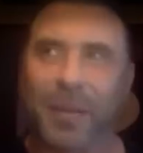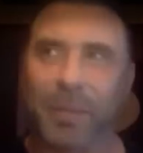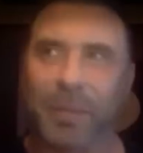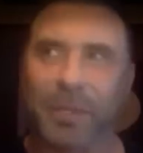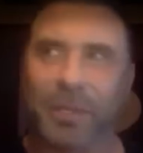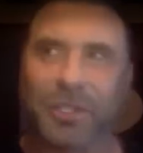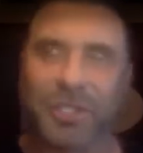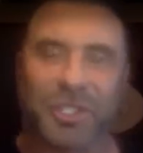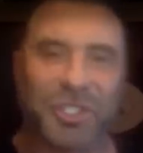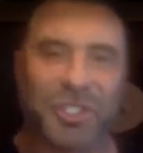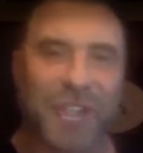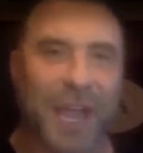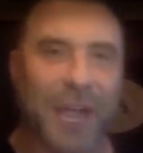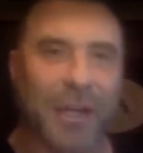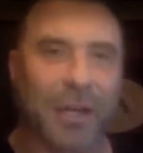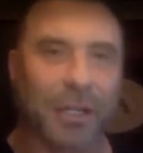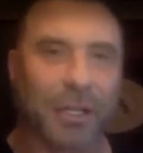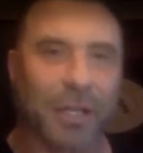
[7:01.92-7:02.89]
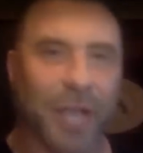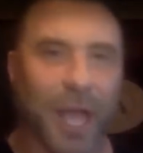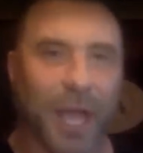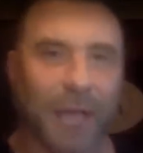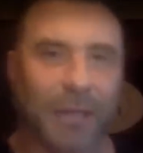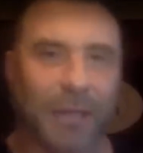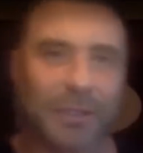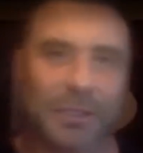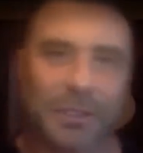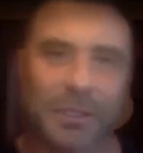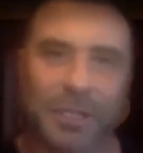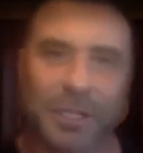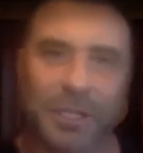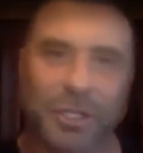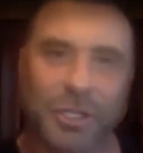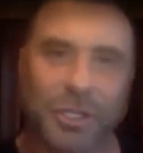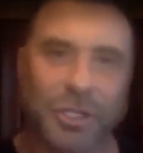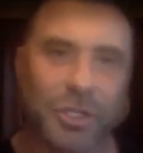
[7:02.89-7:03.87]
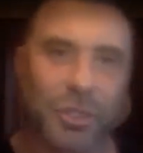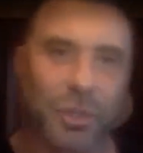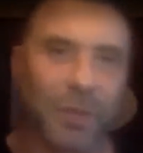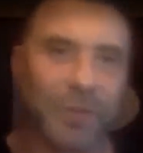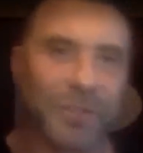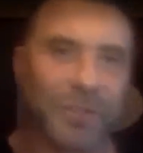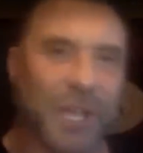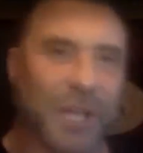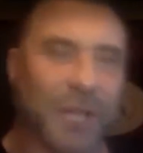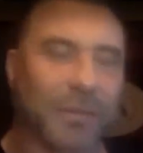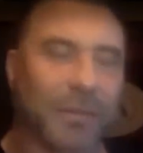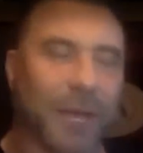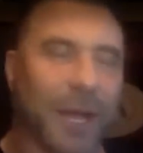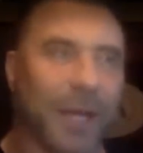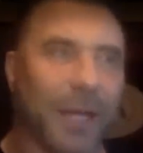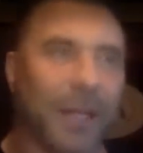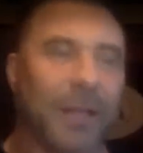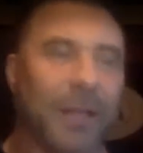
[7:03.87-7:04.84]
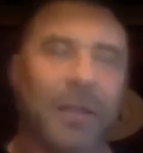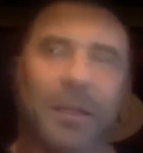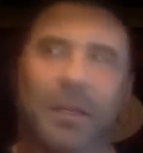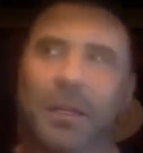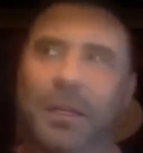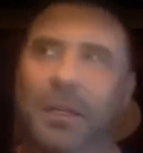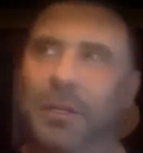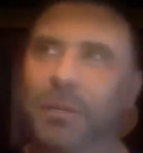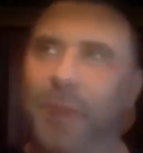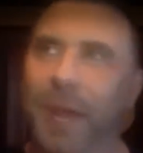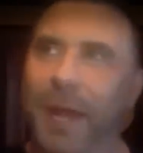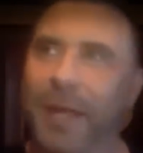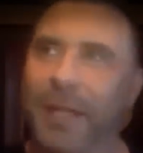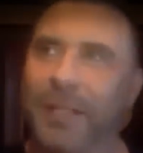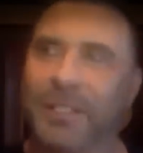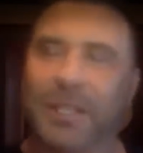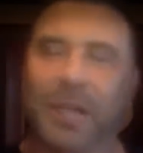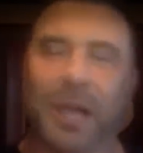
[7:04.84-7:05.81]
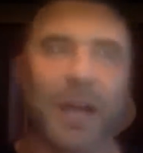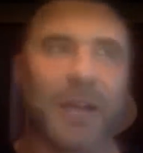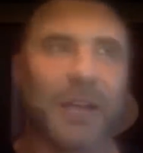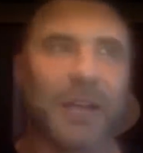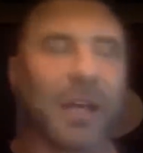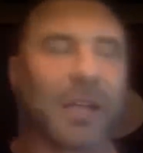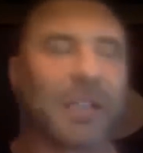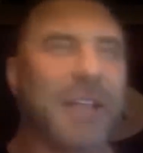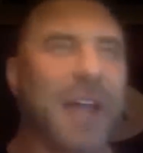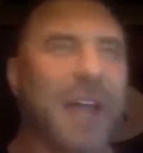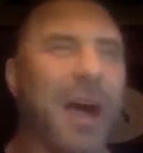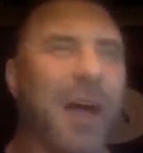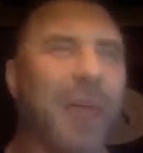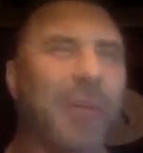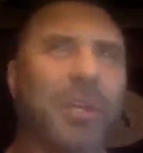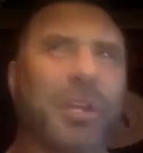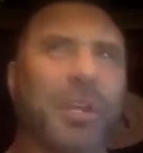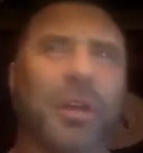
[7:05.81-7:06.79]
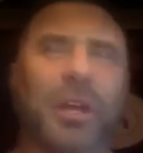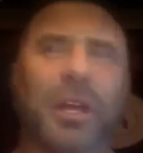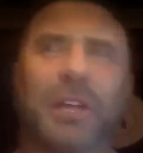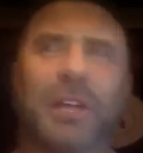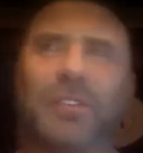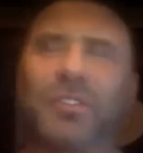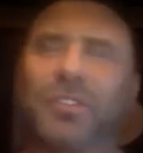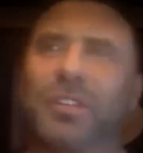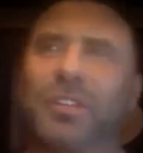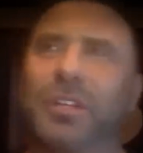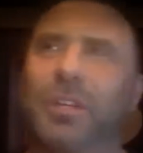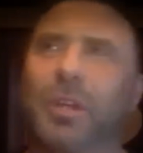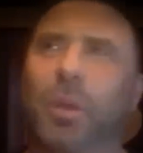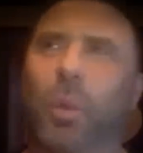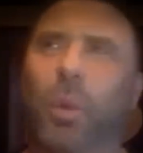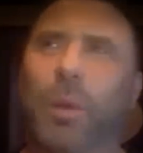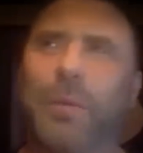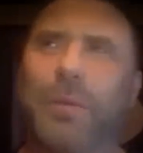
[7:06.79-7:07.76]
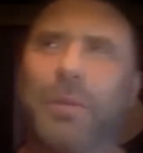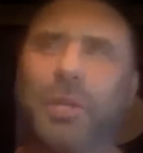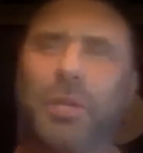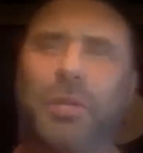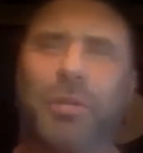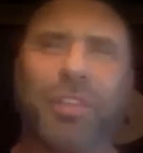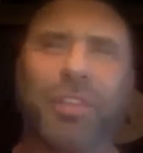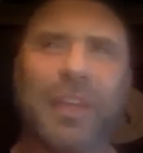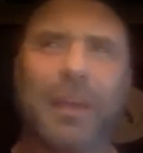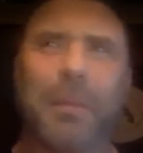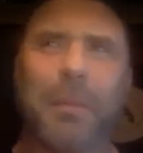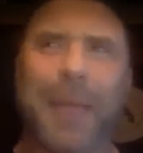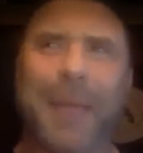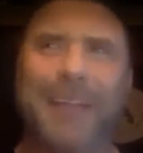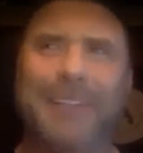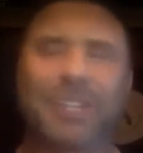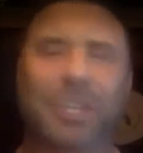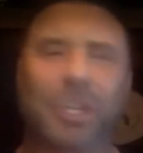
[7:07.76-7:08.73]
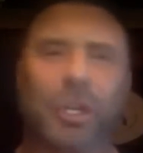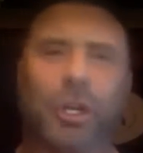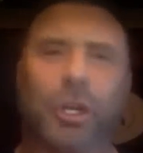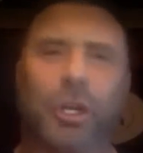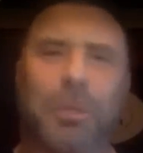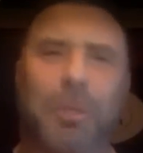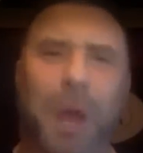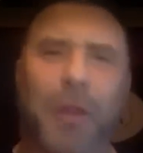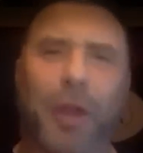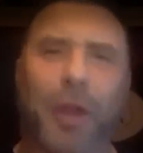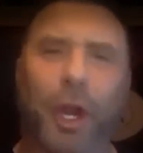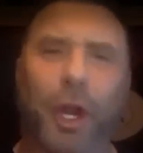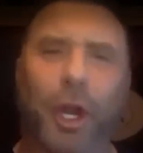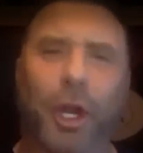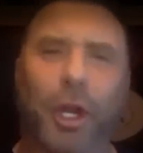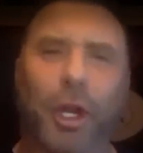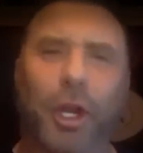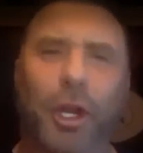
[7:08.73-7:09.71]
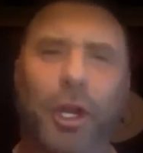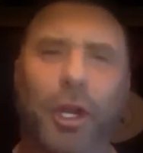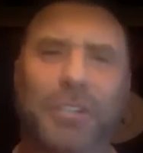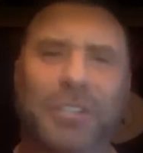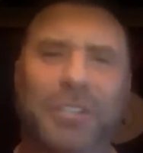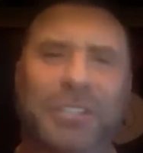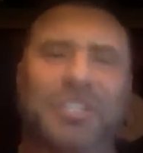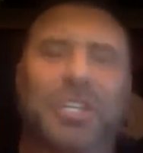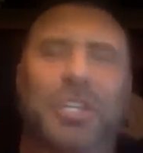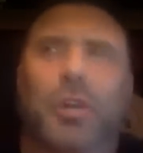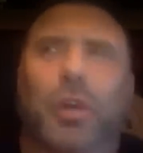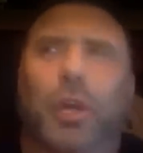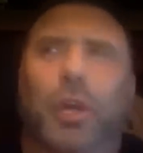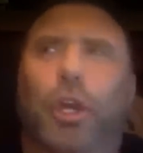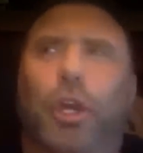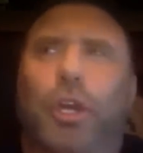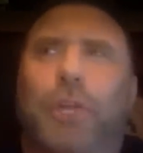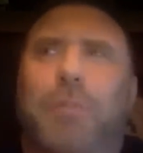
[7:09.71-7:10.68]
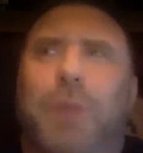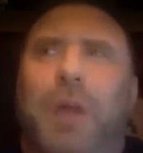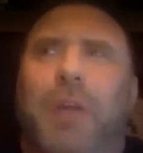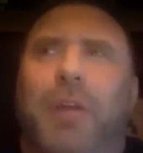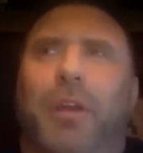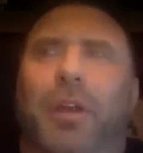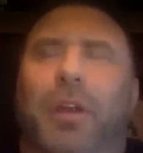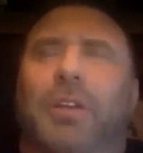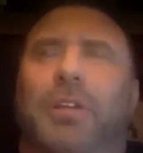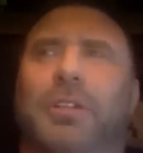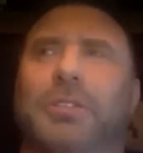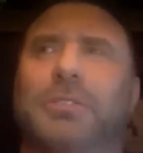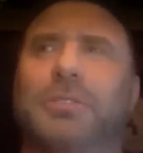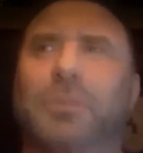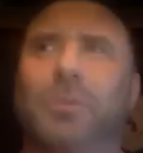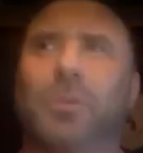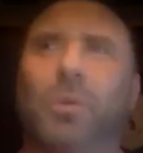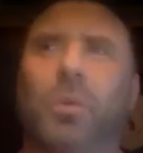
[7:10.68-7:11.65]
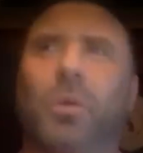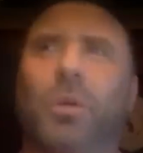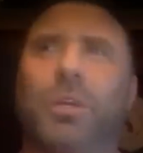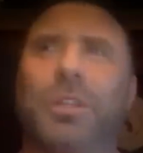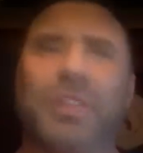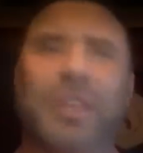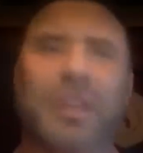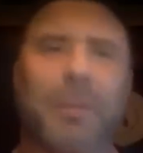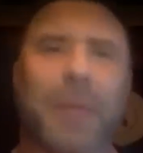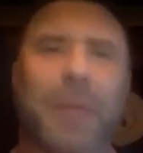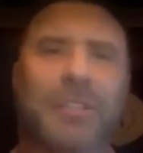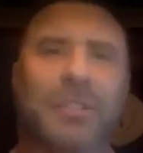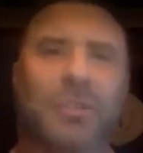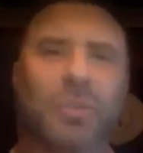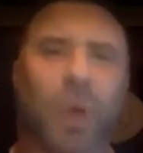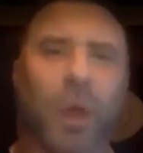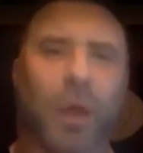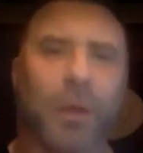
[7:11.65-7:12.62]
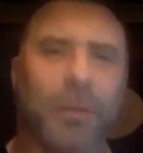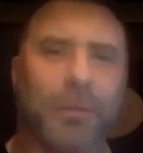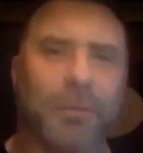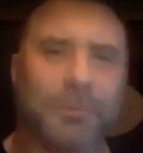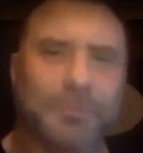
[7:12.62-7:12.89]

it but there's a standard that is just sort of set by by his conduct. Now, I'm curious, what do you think makes a good mother? Because I said you're a good mother. Hmm. What do you think makes one?